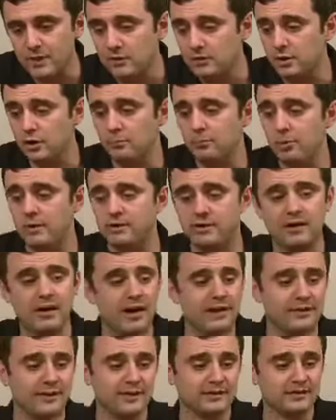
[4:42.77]
You know, put into
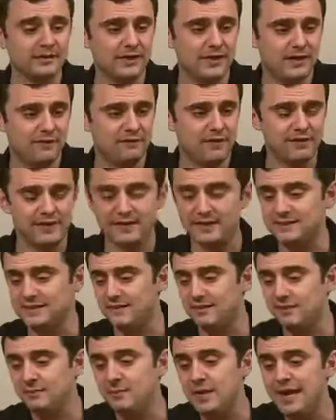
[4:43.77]
context, 85 to
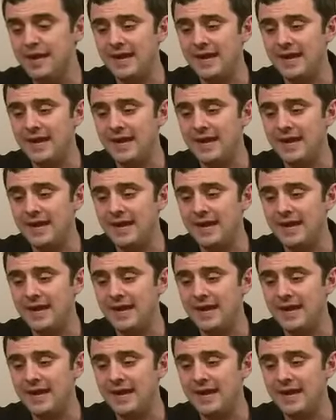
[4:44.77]
87,